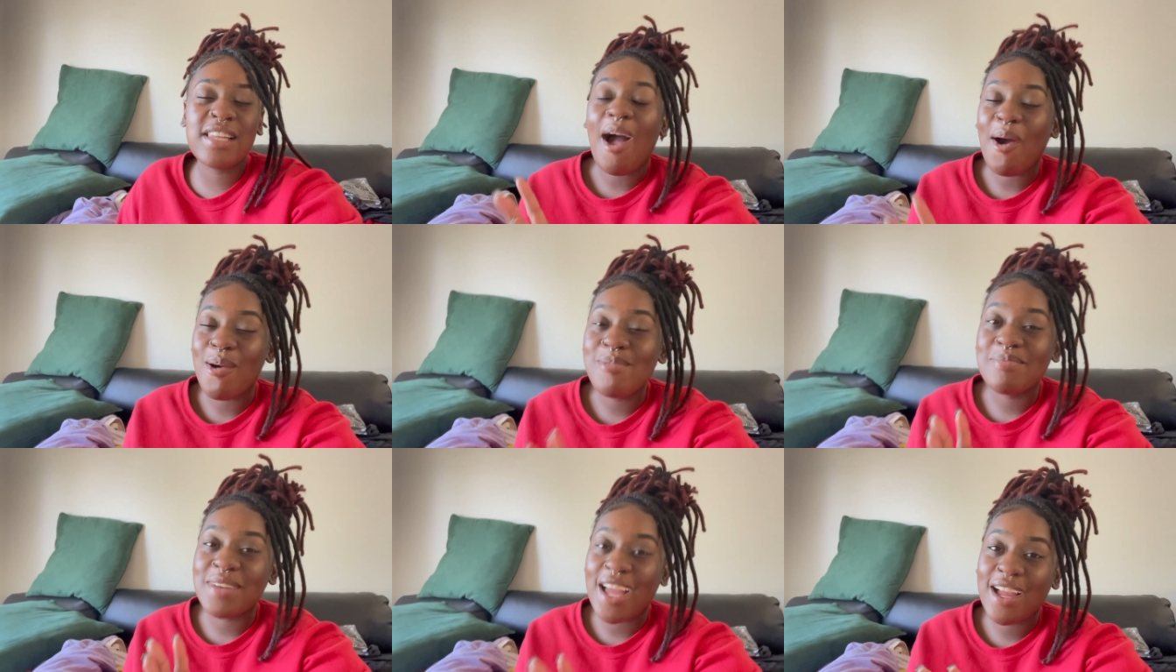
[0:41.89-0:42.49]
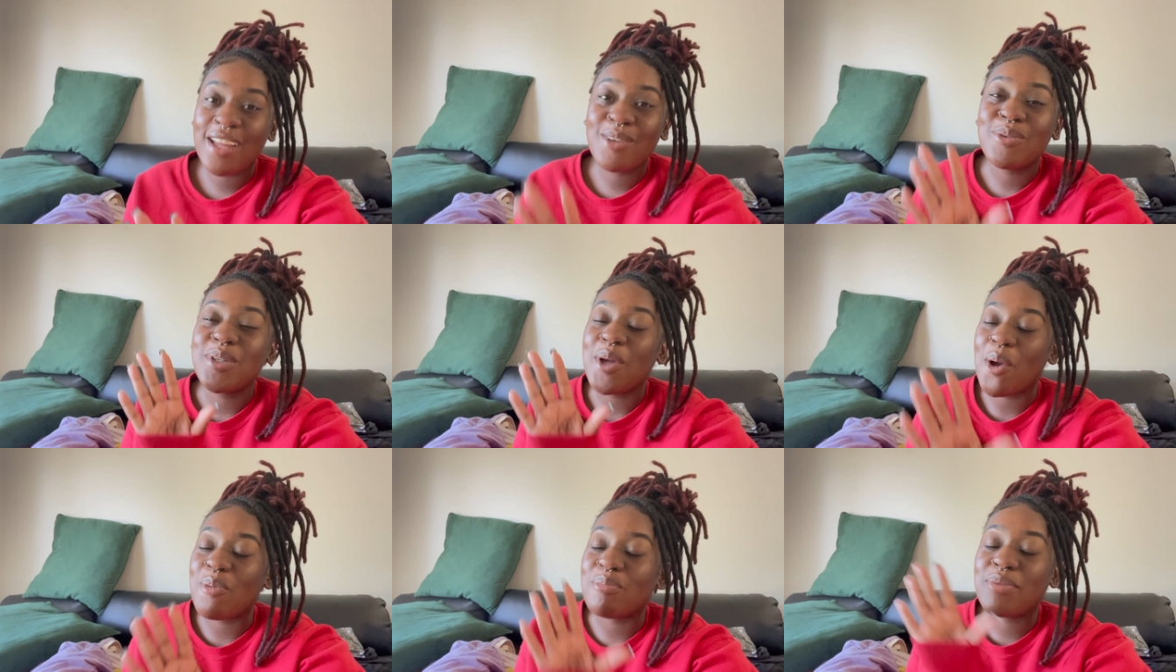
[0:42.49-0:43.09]
Like, hope not. We're
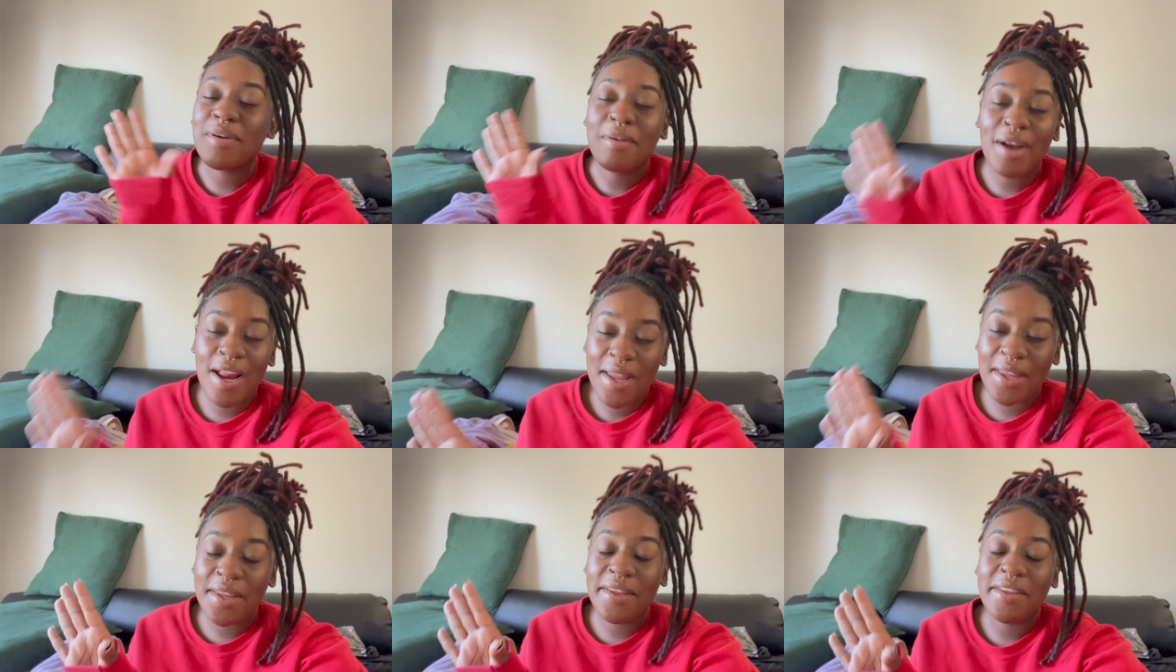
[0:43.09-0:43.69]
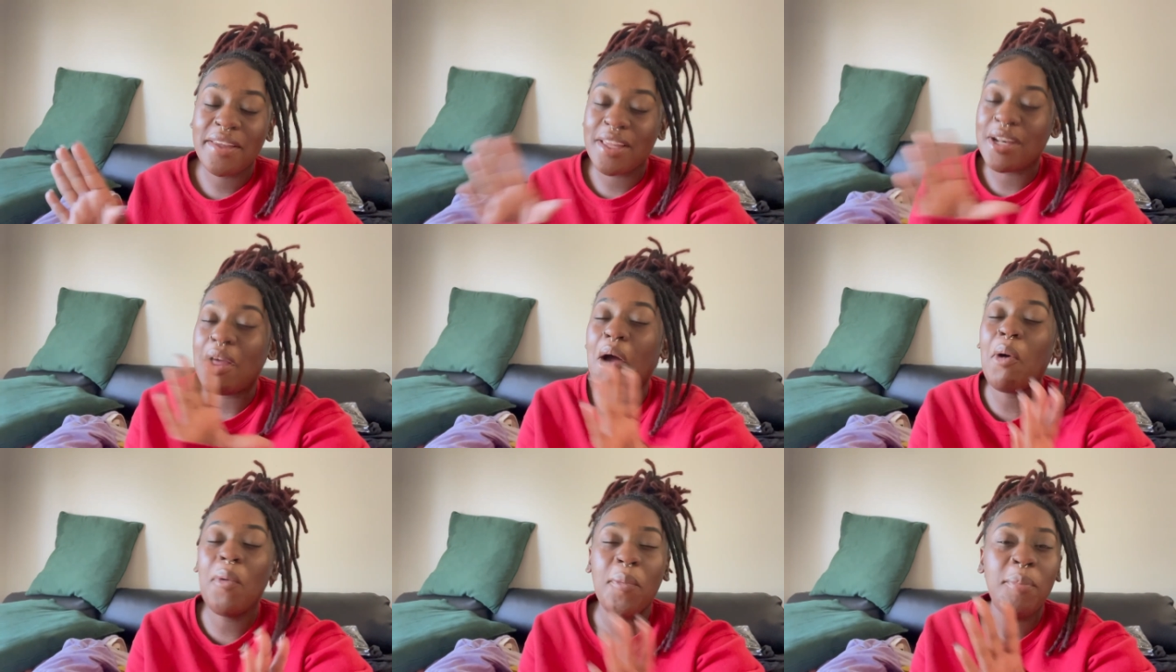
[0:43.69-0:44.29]
gonna pray and
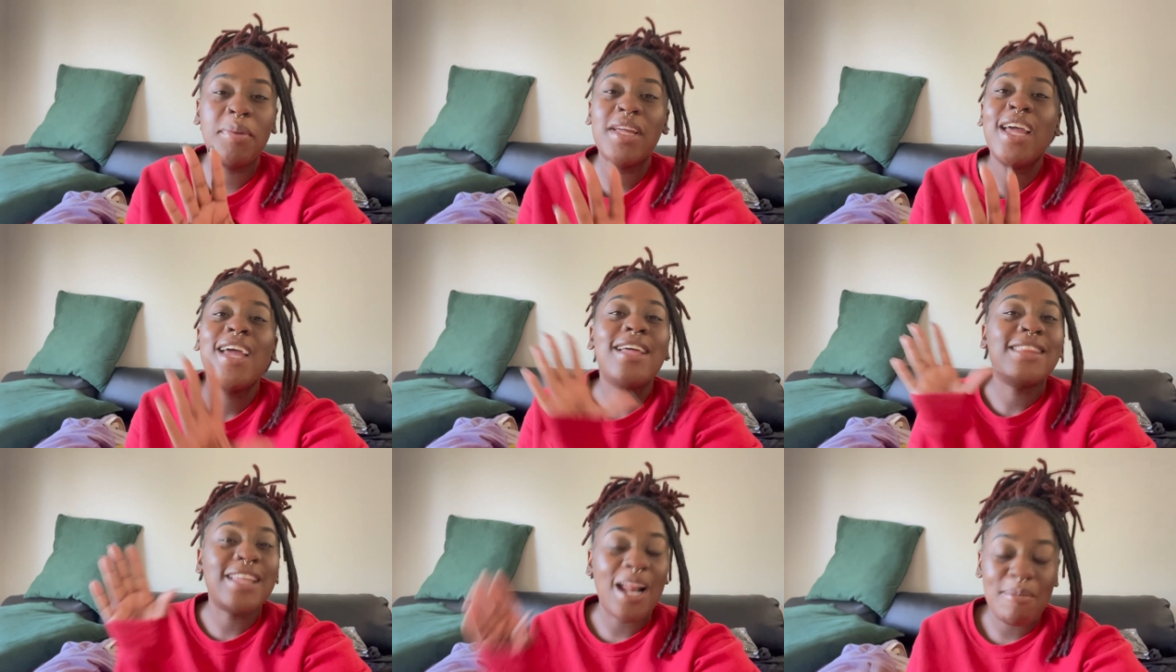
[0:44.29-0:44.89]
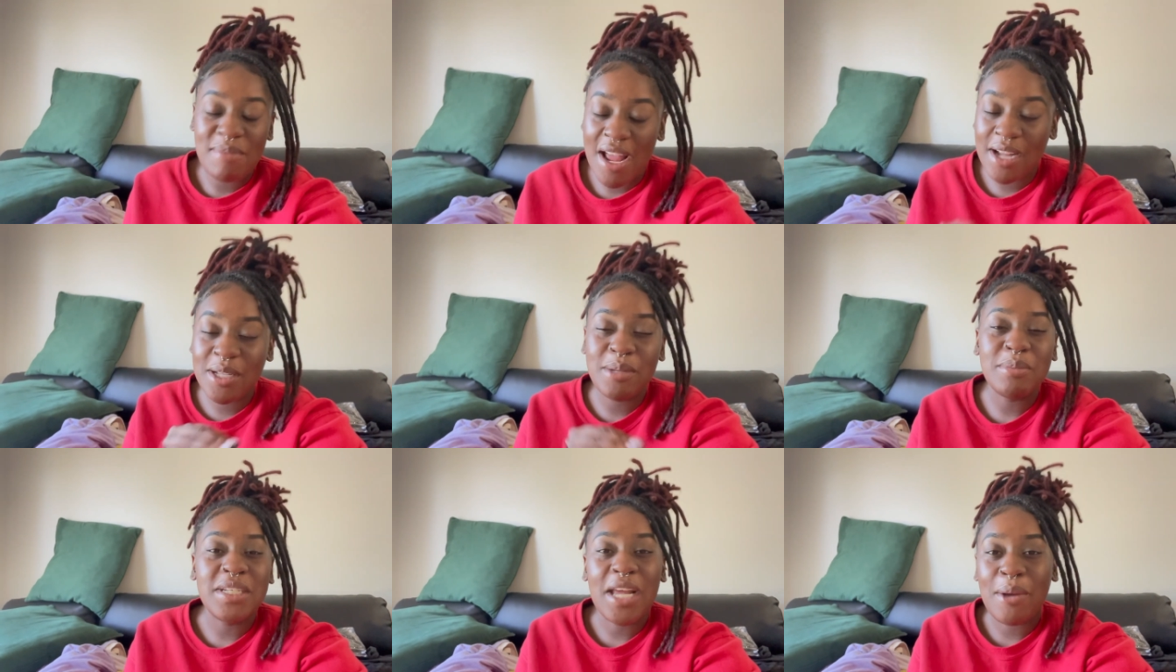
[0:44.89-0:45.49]
hope that I'm not
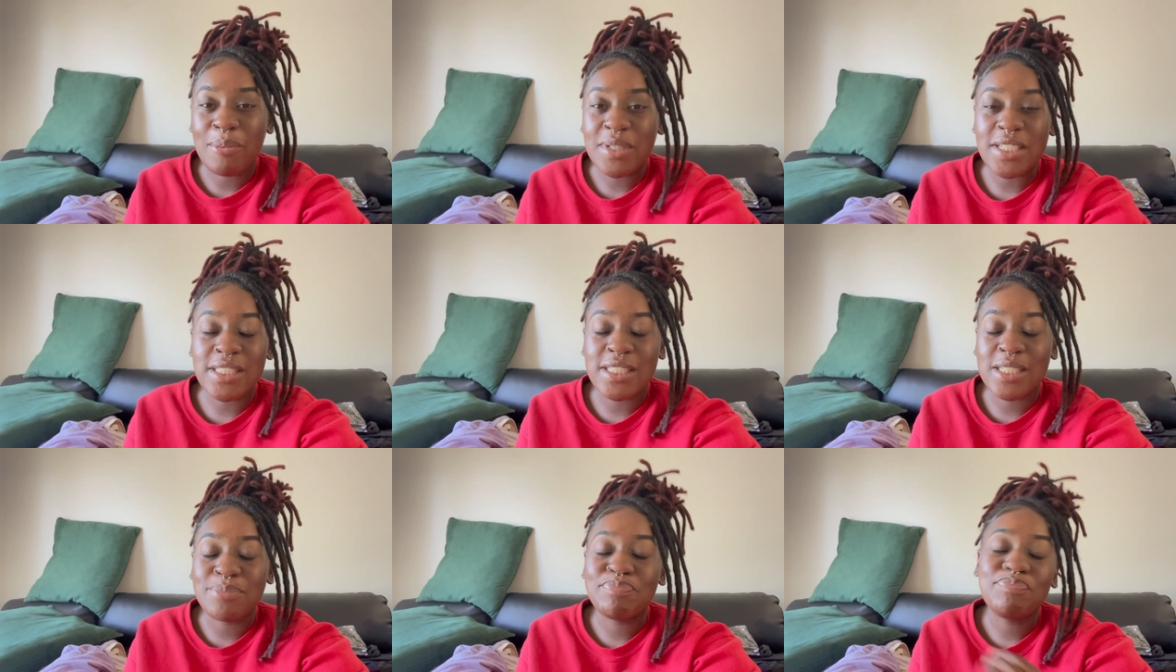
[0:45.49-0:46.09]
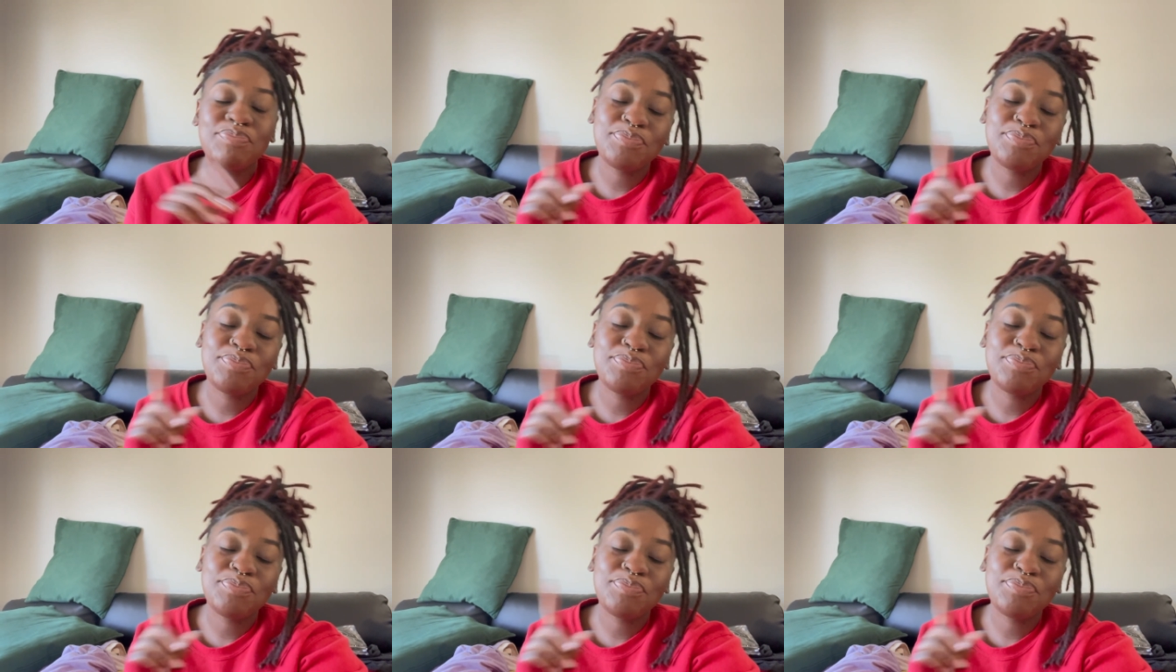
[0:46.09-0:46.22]
coming down with nothing.